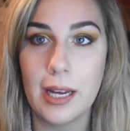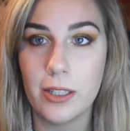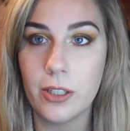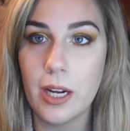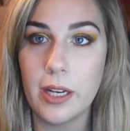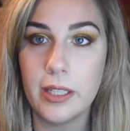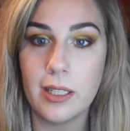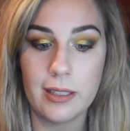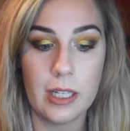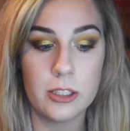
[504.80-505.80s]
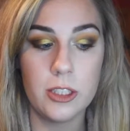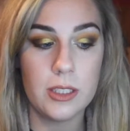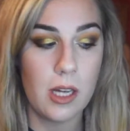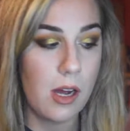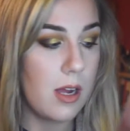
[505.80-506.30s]
liner and
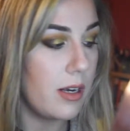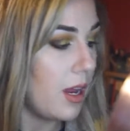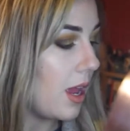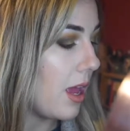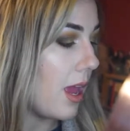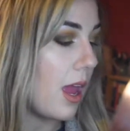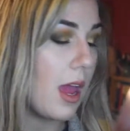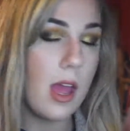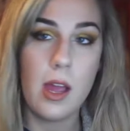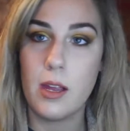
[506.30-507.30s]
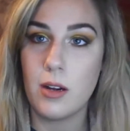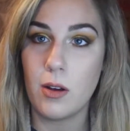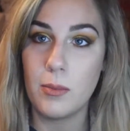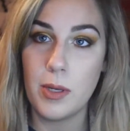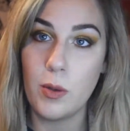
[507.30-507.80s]
lashes on, and
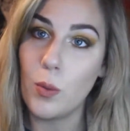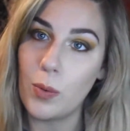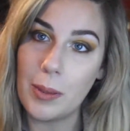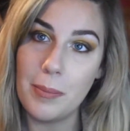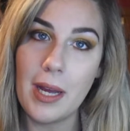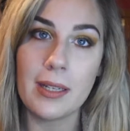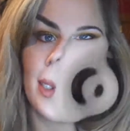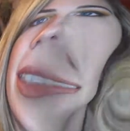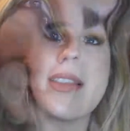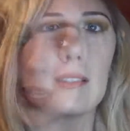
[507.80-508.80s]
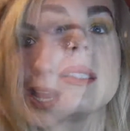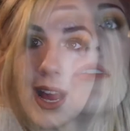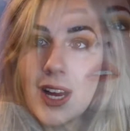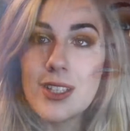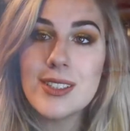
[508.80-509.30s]
I'll be right back.
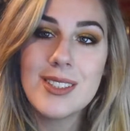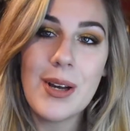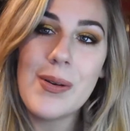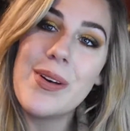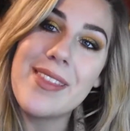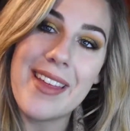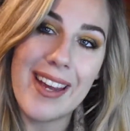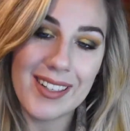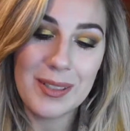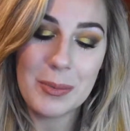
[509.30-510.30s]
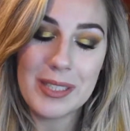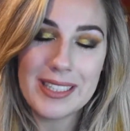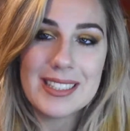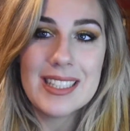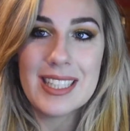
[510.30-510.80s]
So that
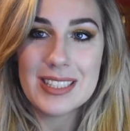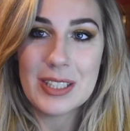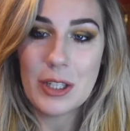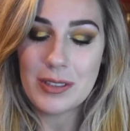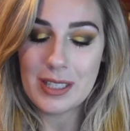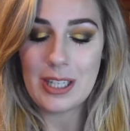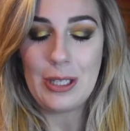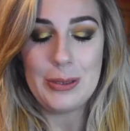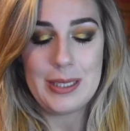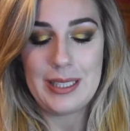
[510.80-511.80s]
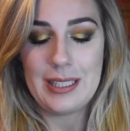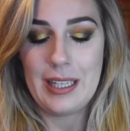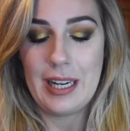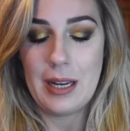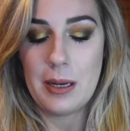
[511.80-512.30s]
completes this look using
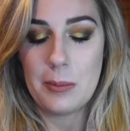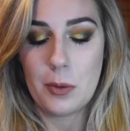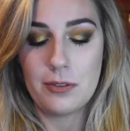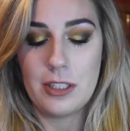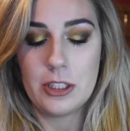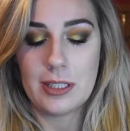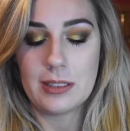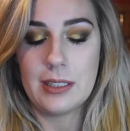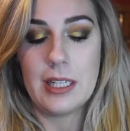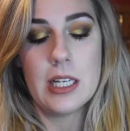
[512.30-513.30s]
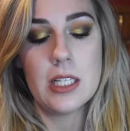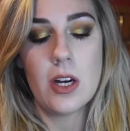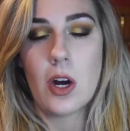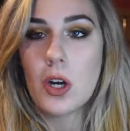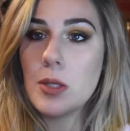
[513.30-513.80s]
the Morphe Jaclyn
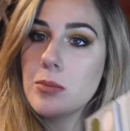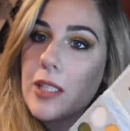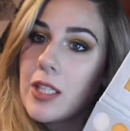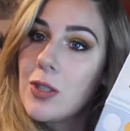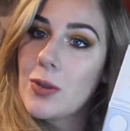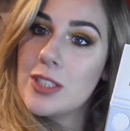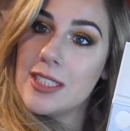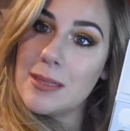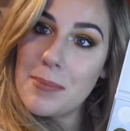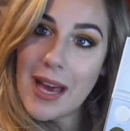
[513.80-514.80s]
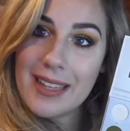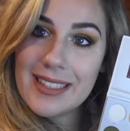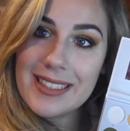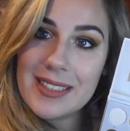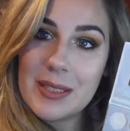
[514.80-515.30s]
Hill Armed and Gorgeous
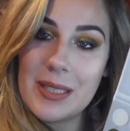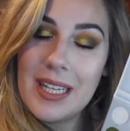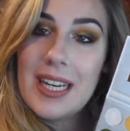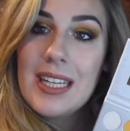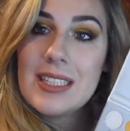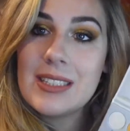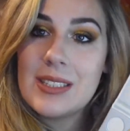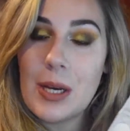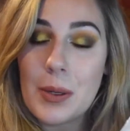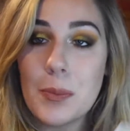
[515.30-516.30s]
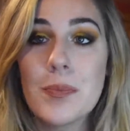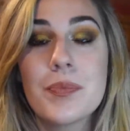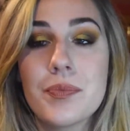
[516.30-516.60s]
palette. So